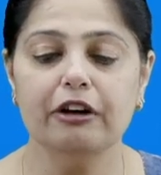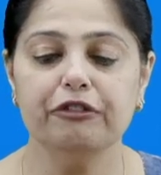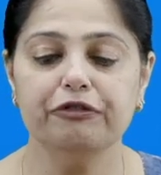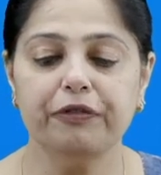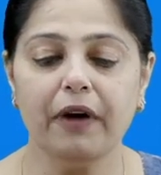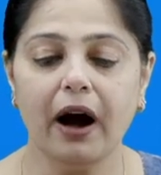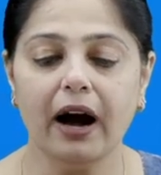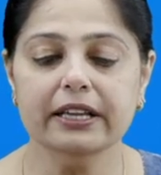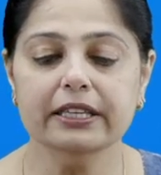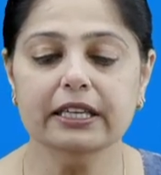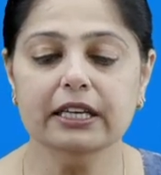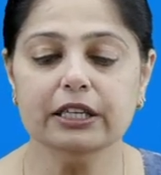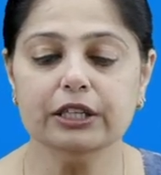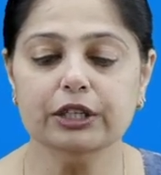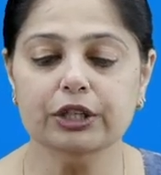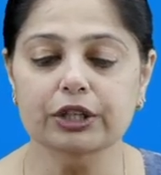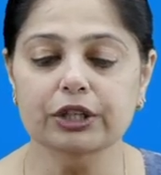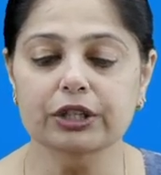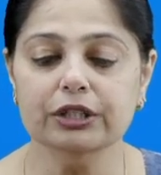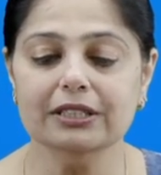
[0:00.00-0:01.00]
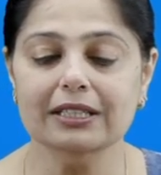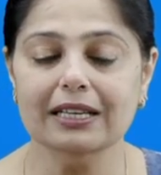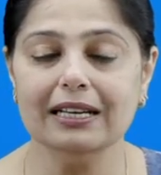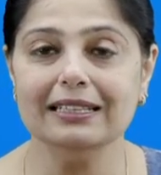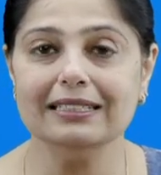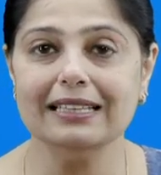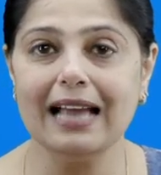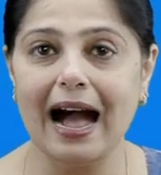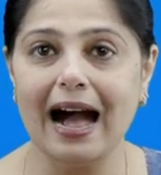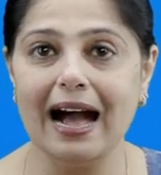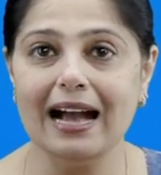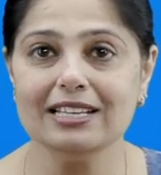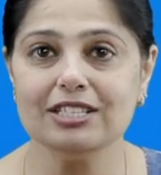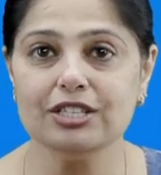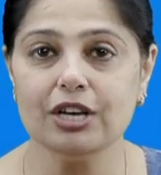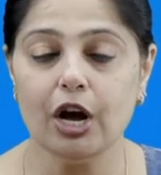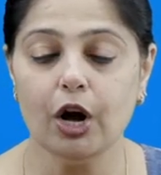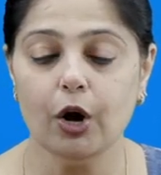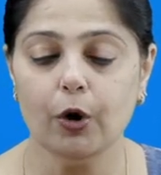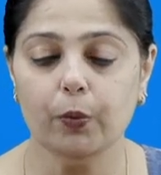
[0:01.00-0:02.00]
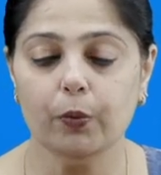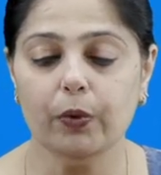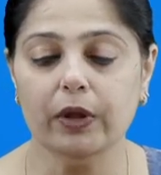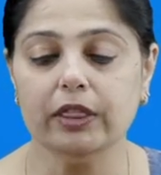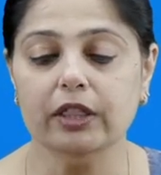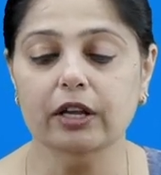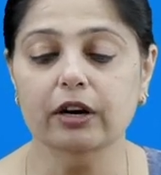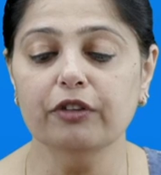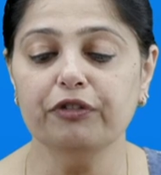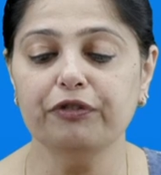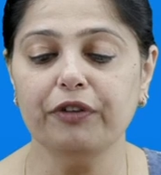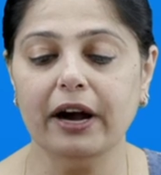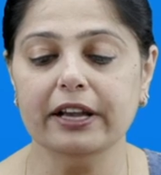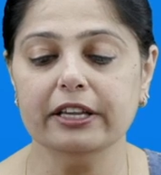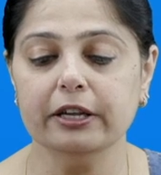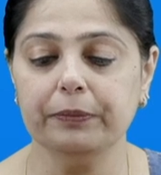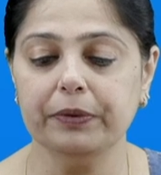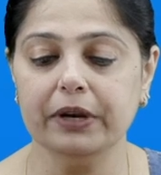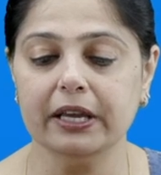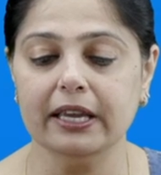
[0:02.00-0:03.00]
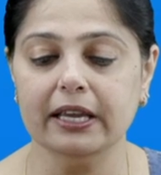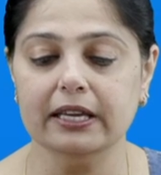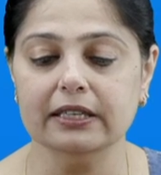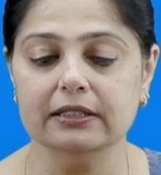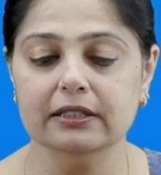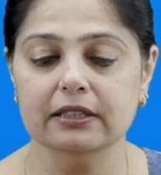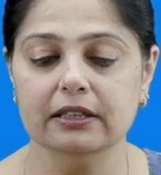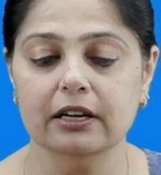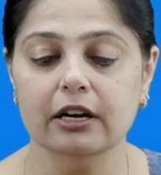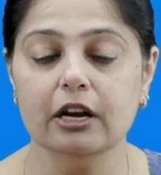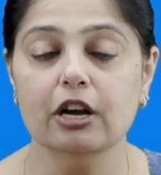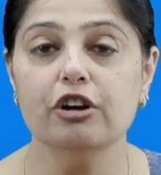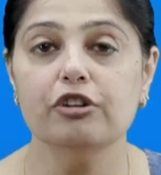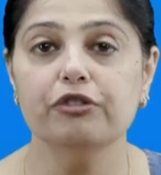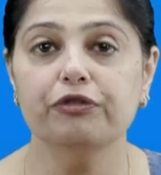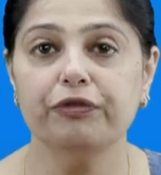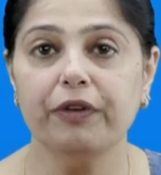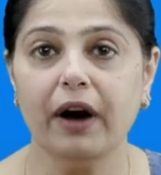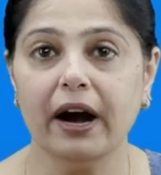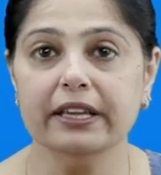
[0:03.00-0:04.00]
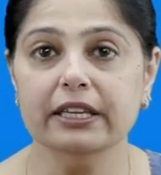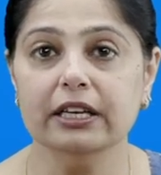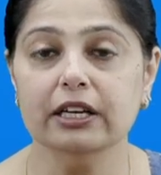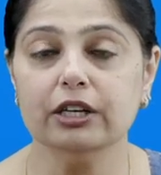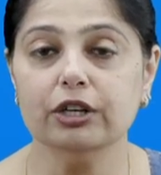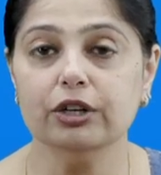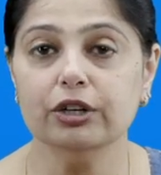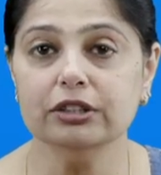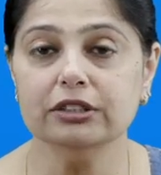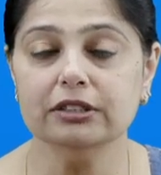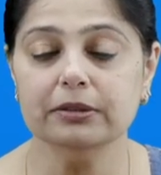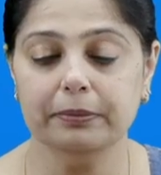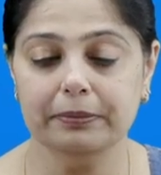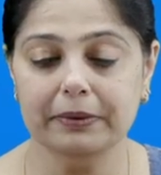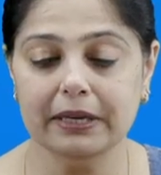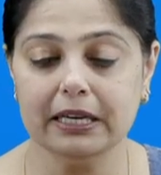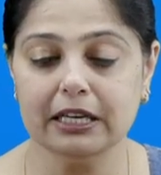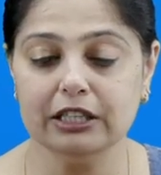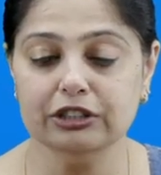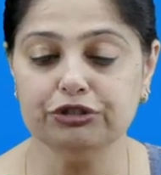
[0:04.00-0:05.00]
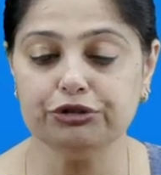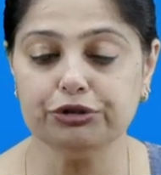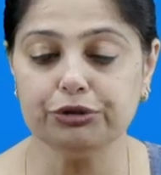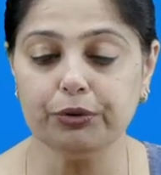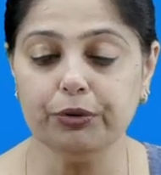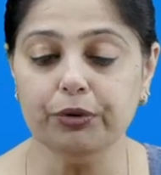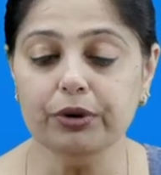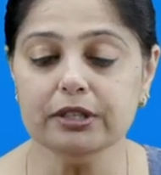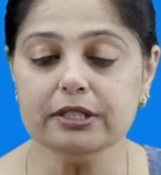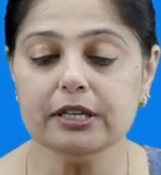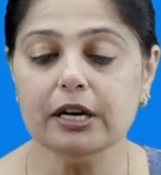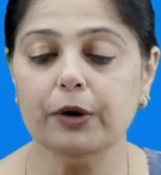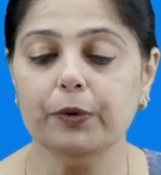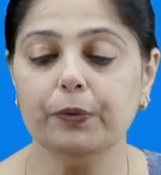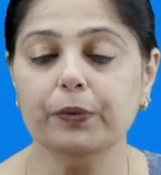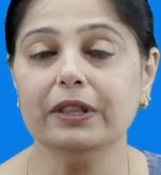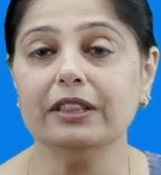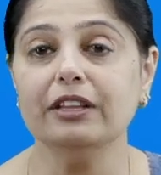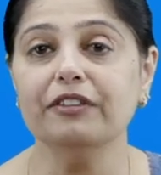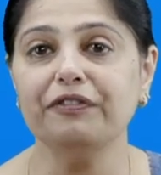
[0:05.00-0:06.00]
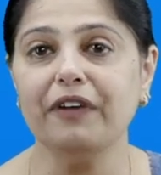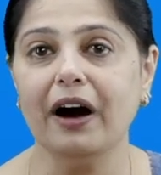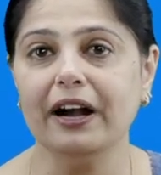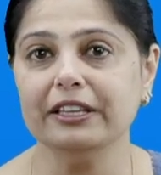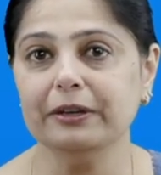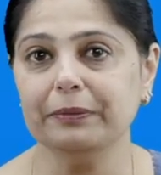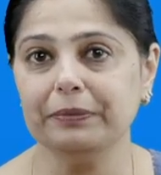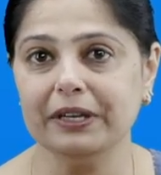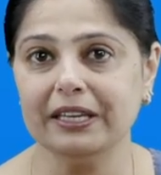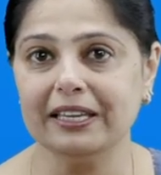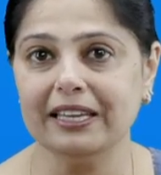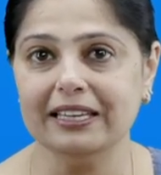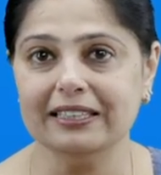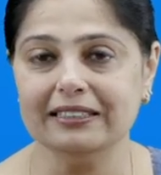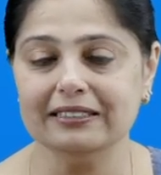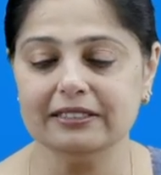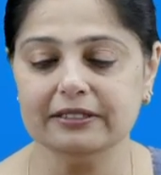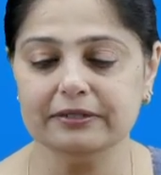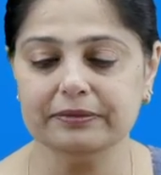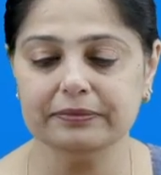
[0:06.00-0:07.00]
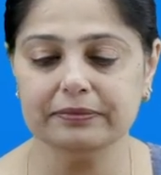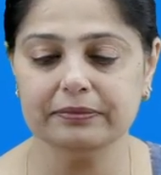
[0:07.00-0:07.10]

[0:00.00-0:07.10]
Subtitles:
Fire could dash with the fire brigade. Fire could be controlled with the fire brigade.